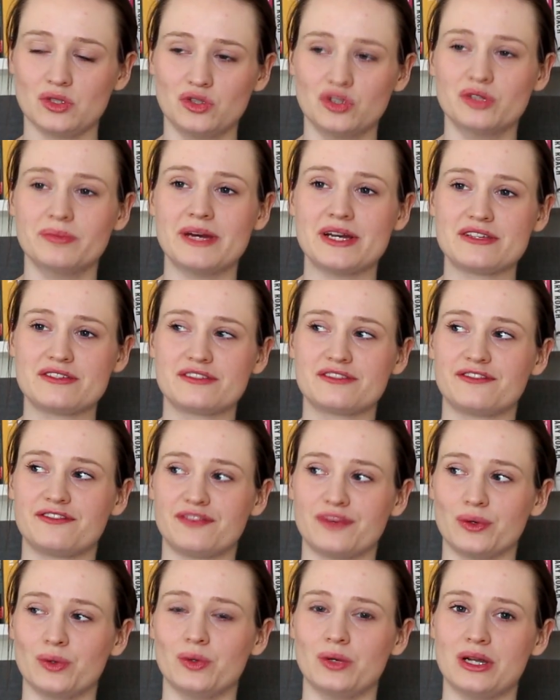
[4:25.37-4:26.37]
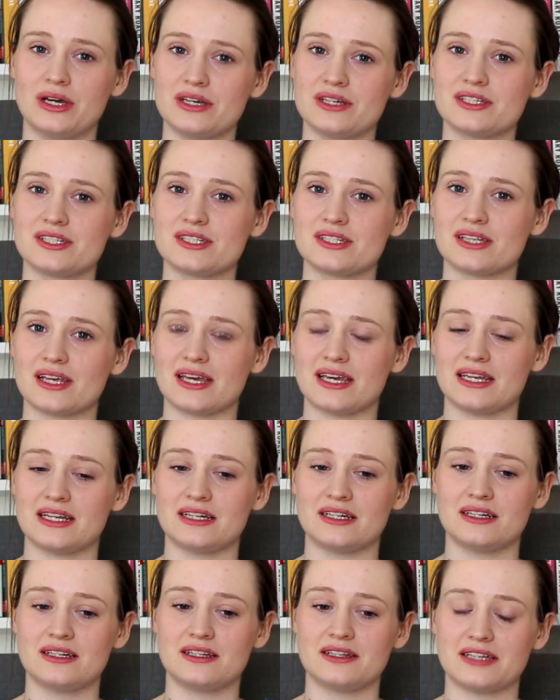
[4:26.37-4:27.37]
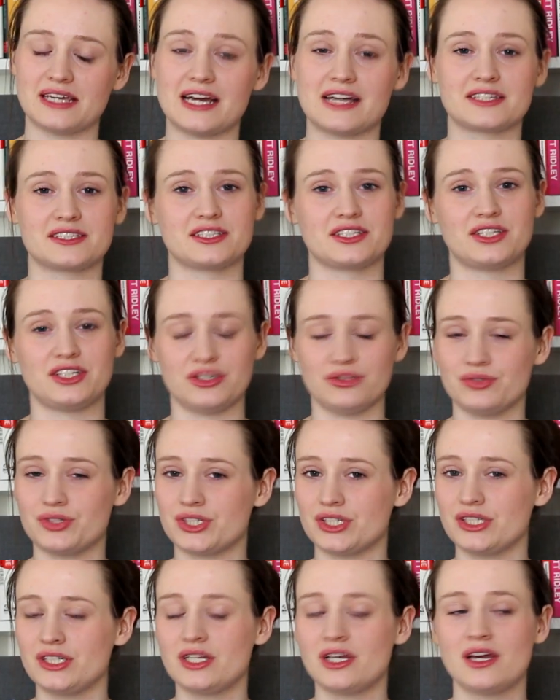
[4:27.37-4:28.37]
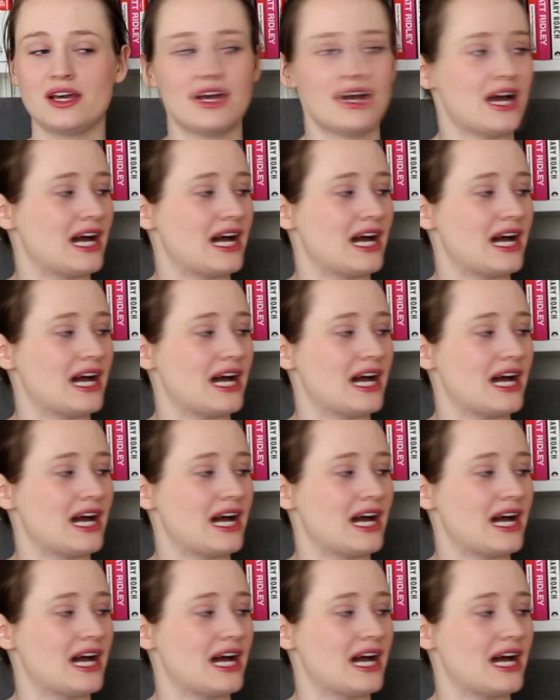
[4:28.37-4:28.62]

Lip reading: almost flawless in the execution,